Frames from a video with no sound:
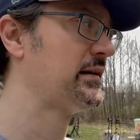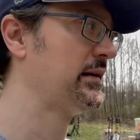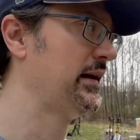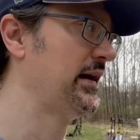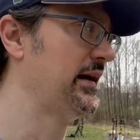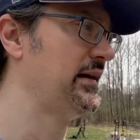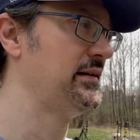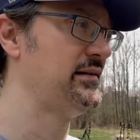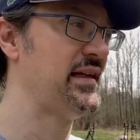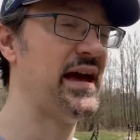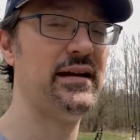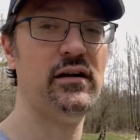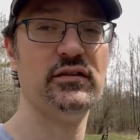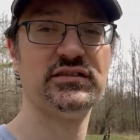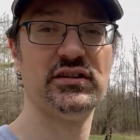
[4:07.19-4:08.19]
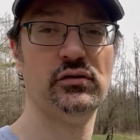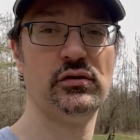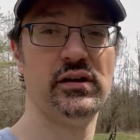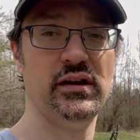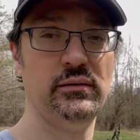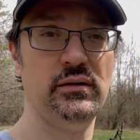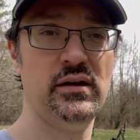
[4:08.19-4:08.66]
And that also
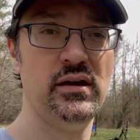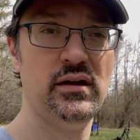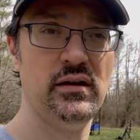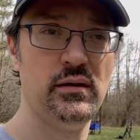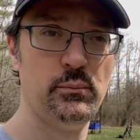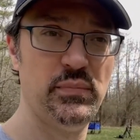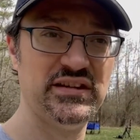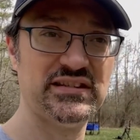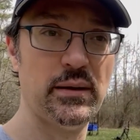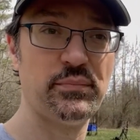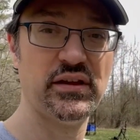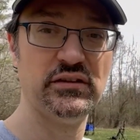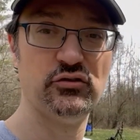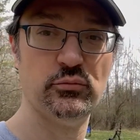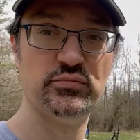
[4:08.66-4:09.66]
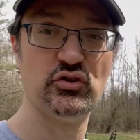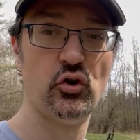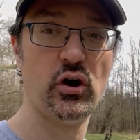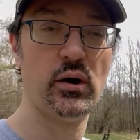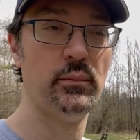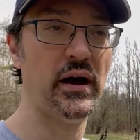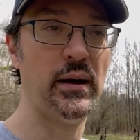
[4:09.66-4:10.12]
can be something to
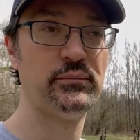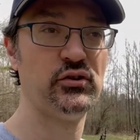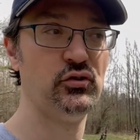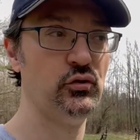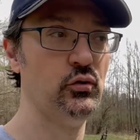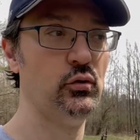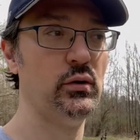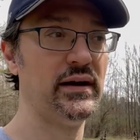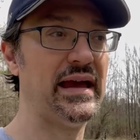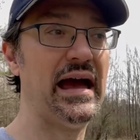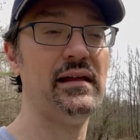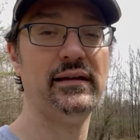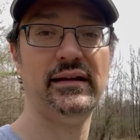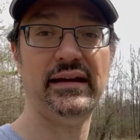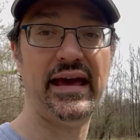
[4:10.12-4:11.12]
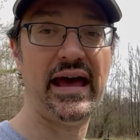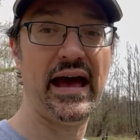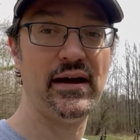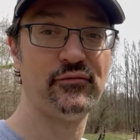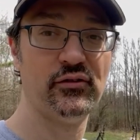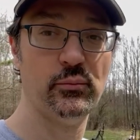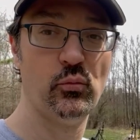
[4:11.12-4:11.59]
absorb up to 1.5
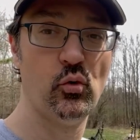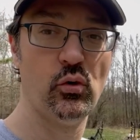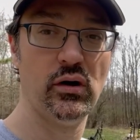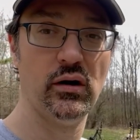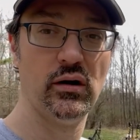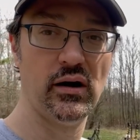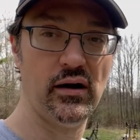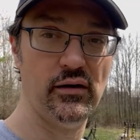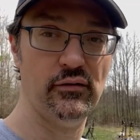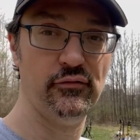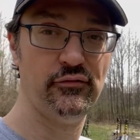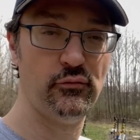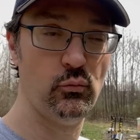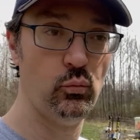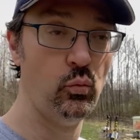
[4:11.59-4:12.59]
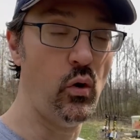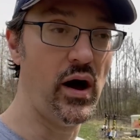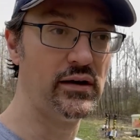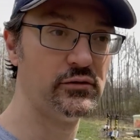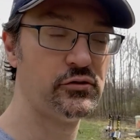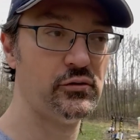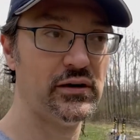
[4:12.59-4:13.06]
gallons or more of
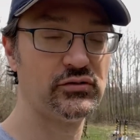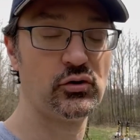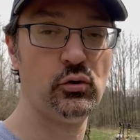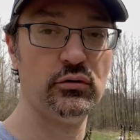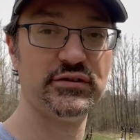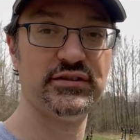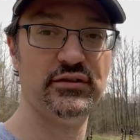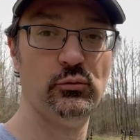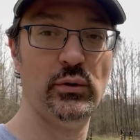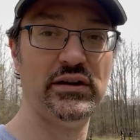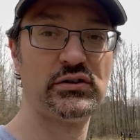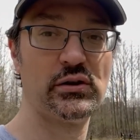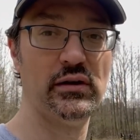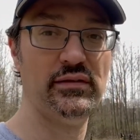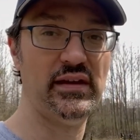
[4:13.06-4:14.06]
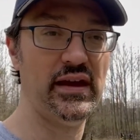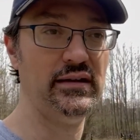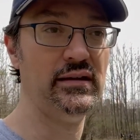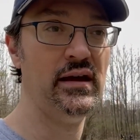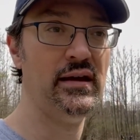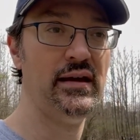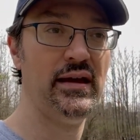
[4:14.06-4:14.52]
water throughout the course of the winter, and then
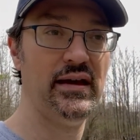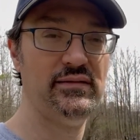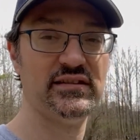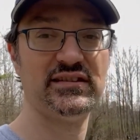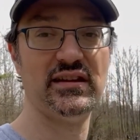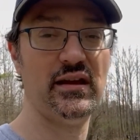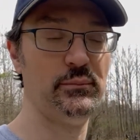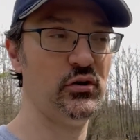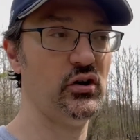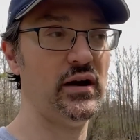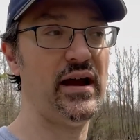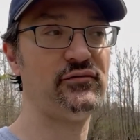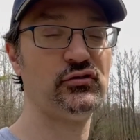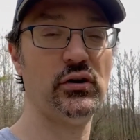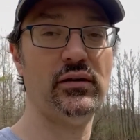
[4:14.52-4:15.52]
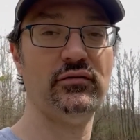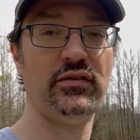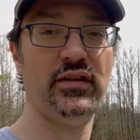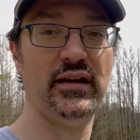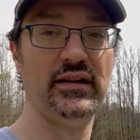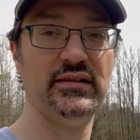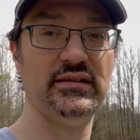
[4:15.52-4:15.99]
in the summer, after
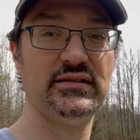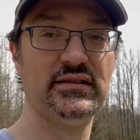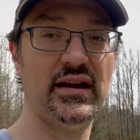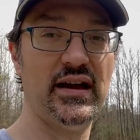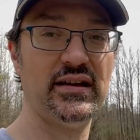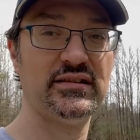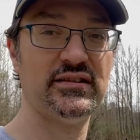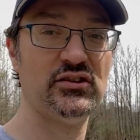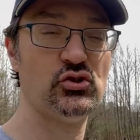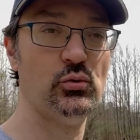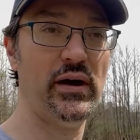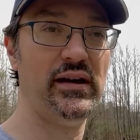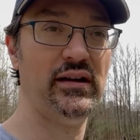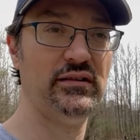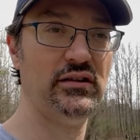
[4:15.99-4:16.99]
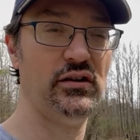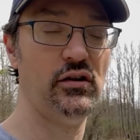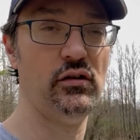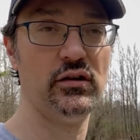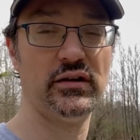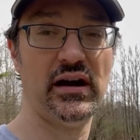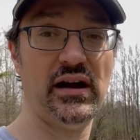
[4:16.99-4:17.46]
everything is situated and you no
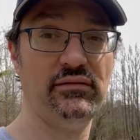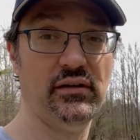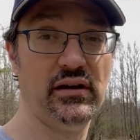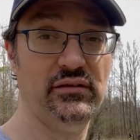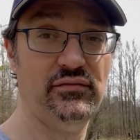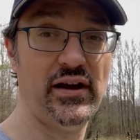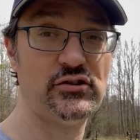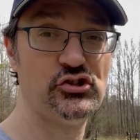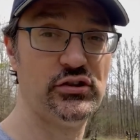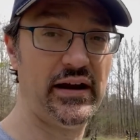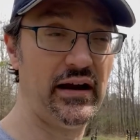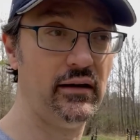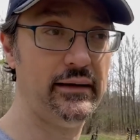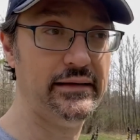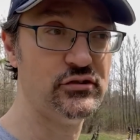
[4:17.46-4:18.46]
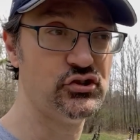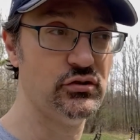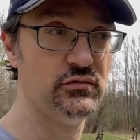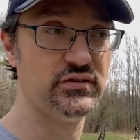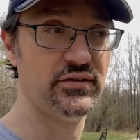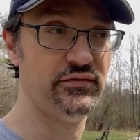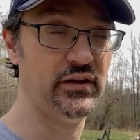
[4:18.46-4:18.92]
longer have the convection air
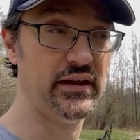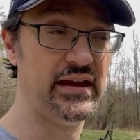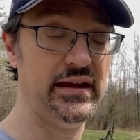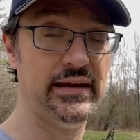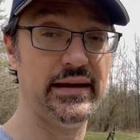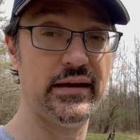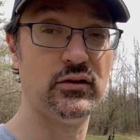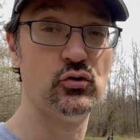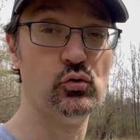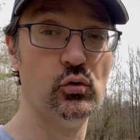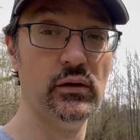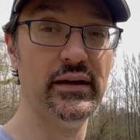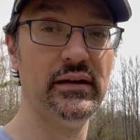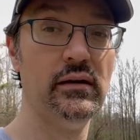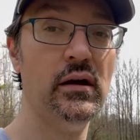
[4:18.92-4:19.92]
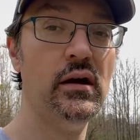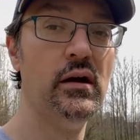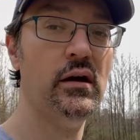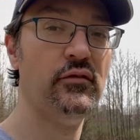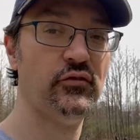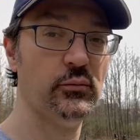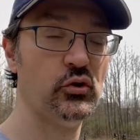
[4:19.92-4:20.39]
issues of the heating and cooling
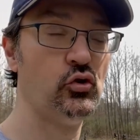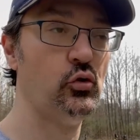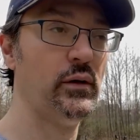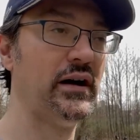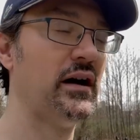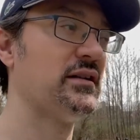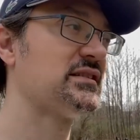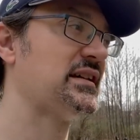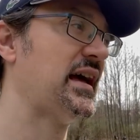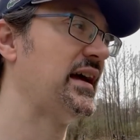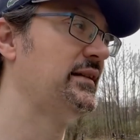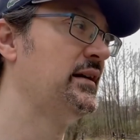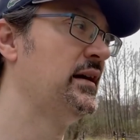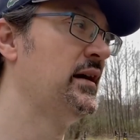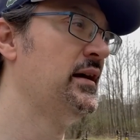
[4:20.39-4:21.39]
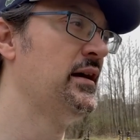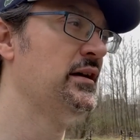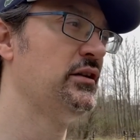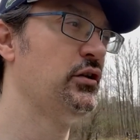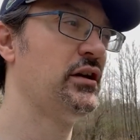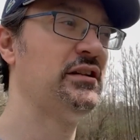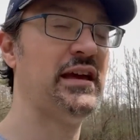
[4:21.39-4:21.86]
from the cool air outside,
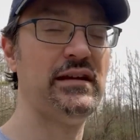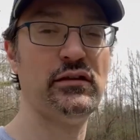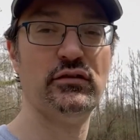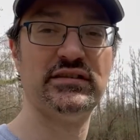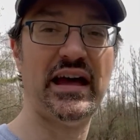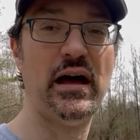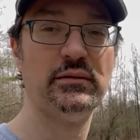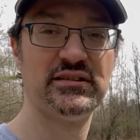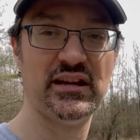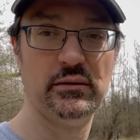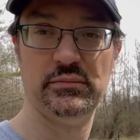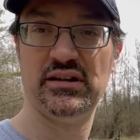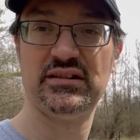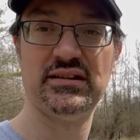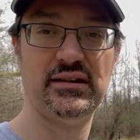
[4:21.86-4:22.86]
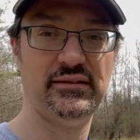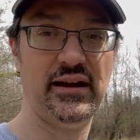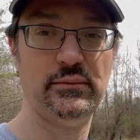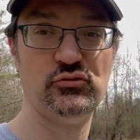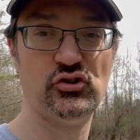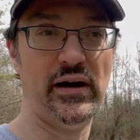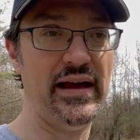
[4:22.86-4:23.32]
you can take those out, set them in the sun, let
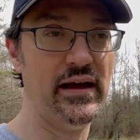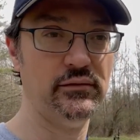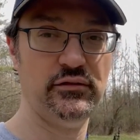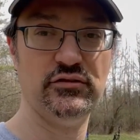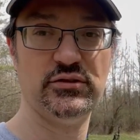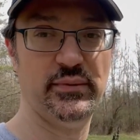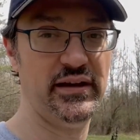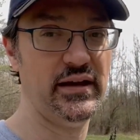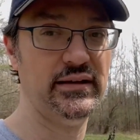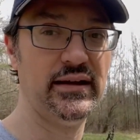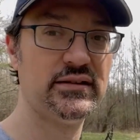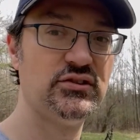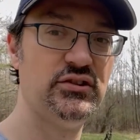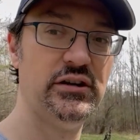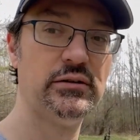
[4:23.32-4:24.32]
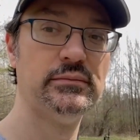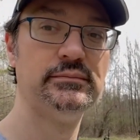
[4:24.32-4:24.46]
them dry out, use them again next year.